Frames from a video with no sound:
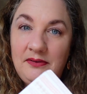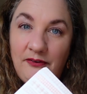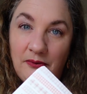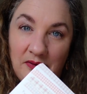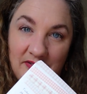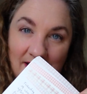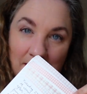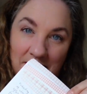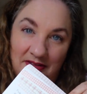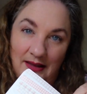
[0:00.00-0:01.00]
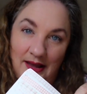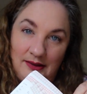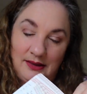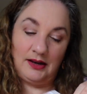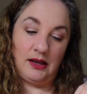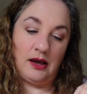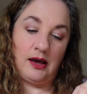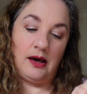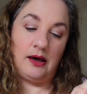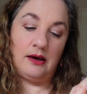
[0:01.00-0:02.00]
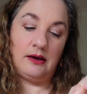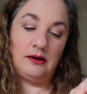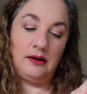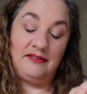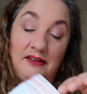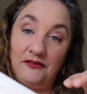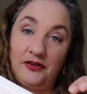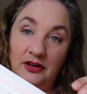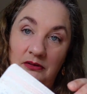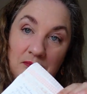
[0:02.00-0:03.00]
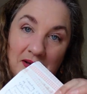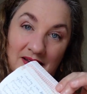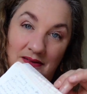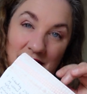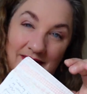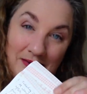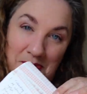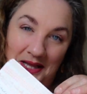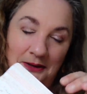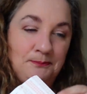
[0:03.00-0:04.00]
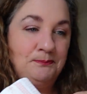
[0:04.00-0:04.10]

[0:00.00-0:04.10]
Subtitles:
from the same set that are different but similar.